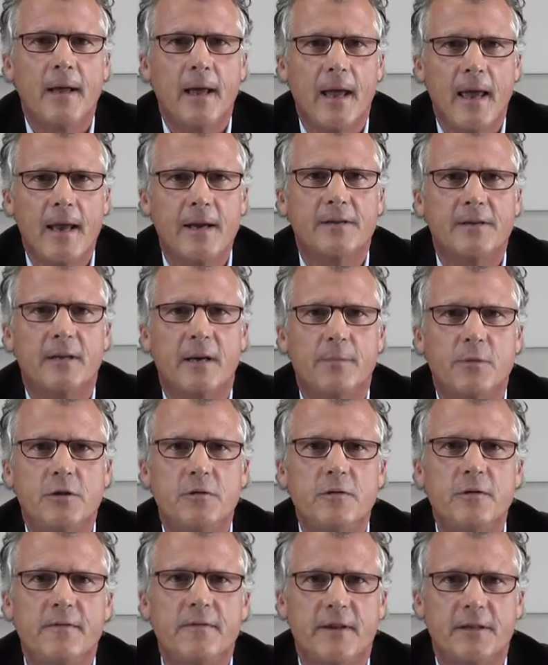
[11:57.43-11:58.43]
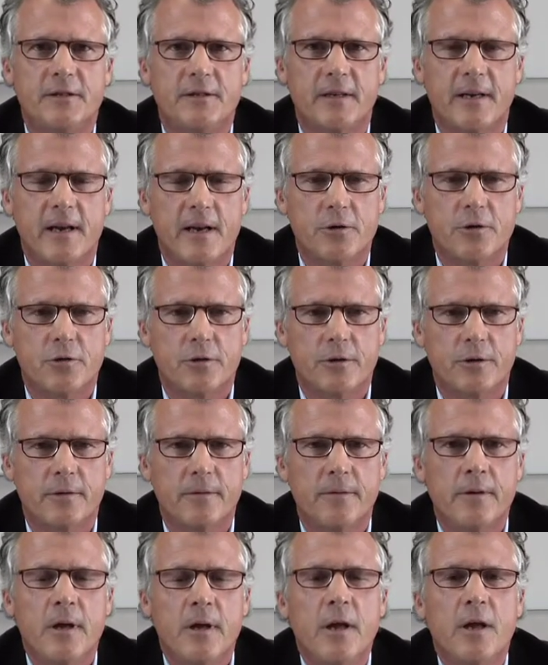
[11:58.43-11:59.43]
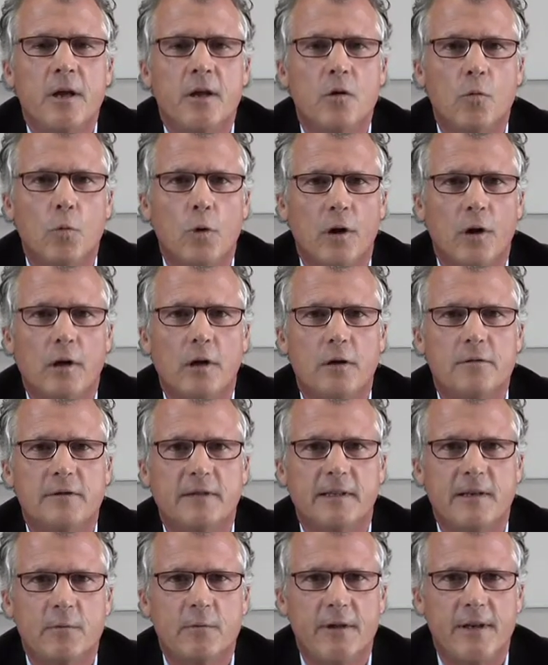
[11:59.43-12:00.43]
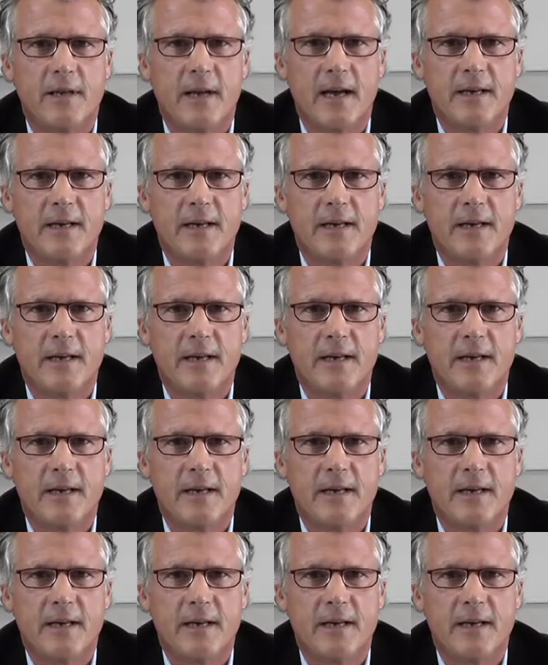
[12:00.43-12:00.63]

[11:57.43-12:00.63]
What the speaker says: anytime you do investigation, you work closely with the